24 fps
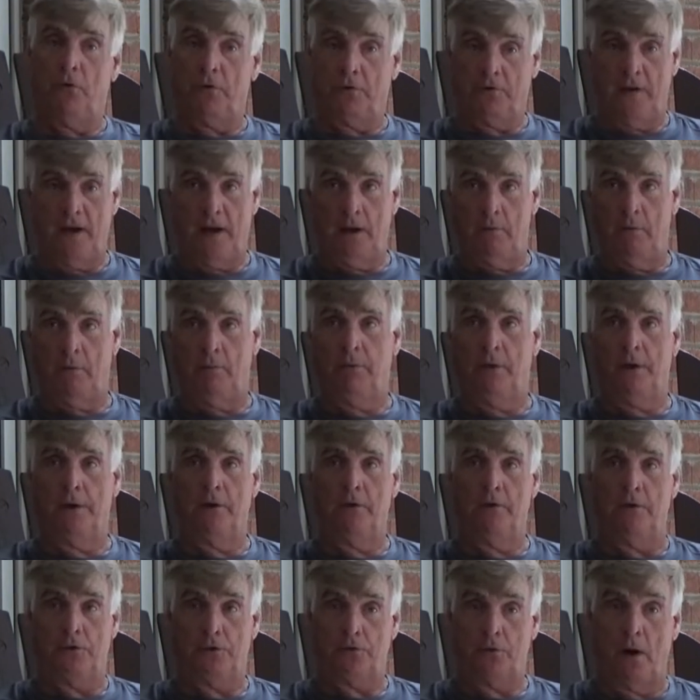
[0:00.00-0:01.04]
was the most
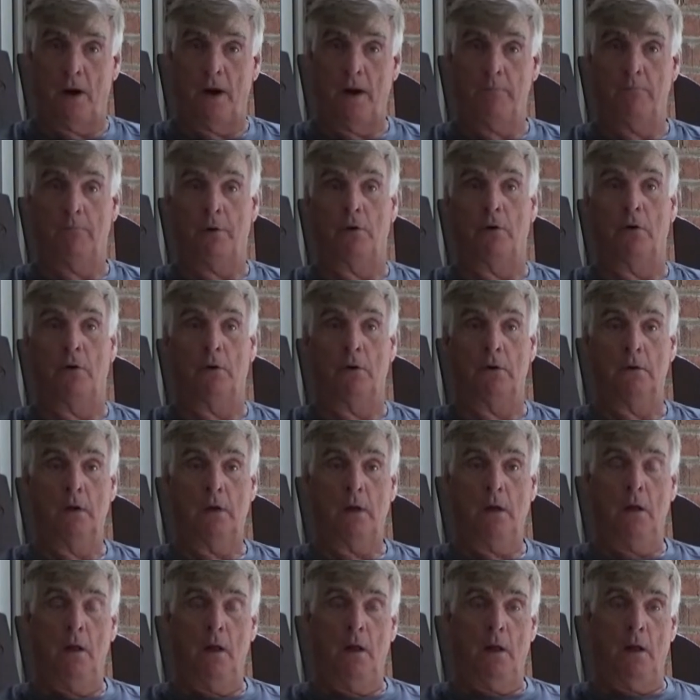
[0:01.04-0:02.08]
valuable player of the Shrine
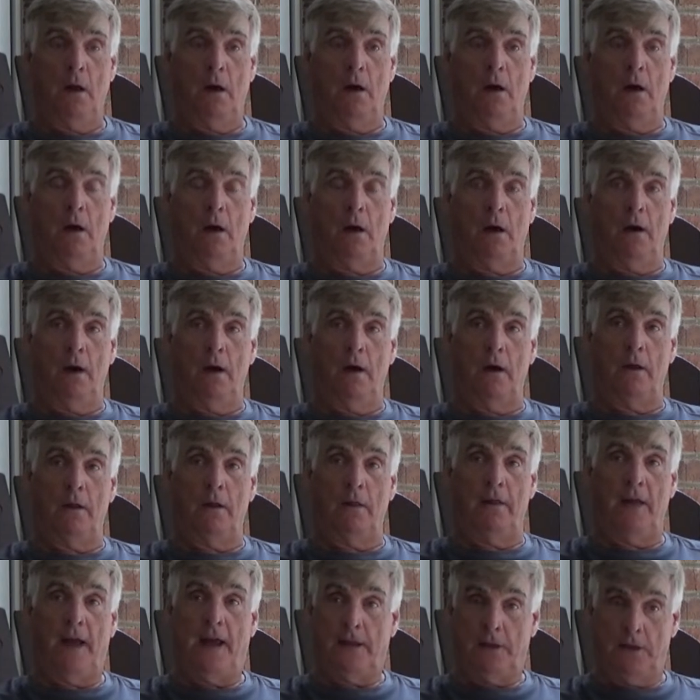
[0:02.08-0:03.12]
Bowl,
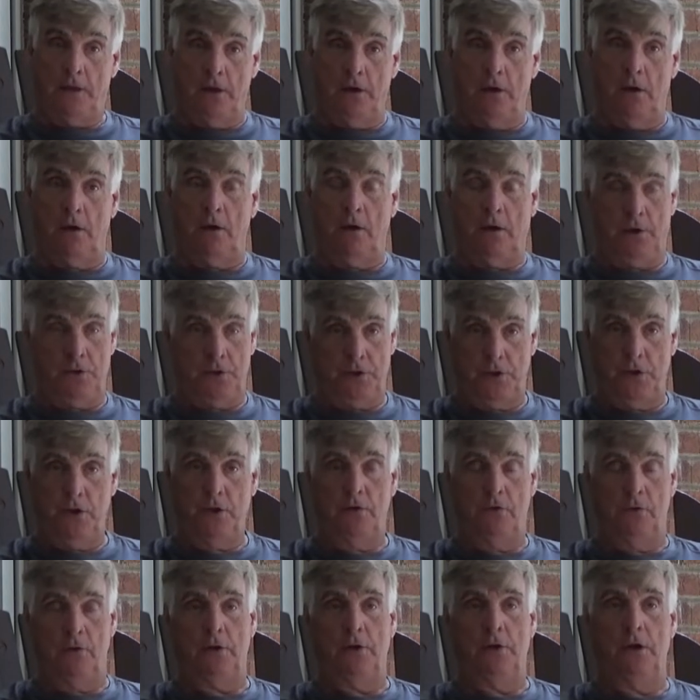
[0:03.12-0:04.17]
uh, that
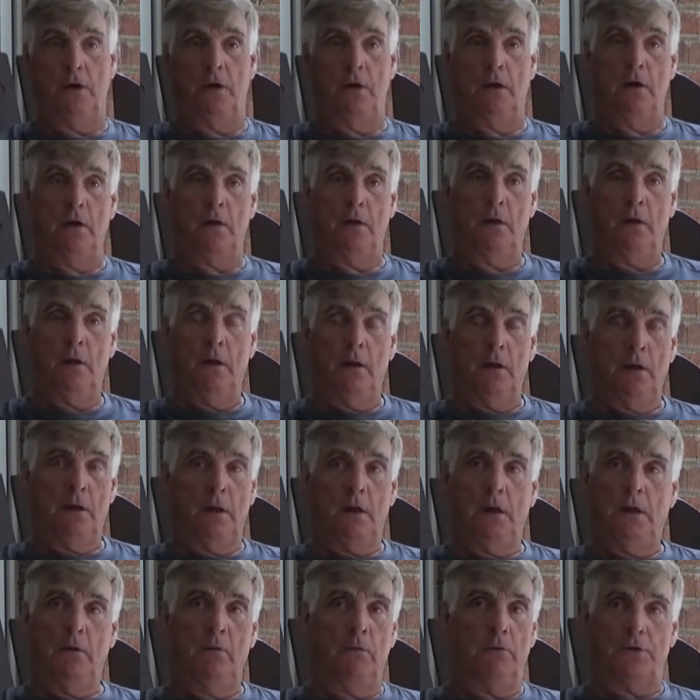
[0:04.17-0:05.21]
year, his senior year.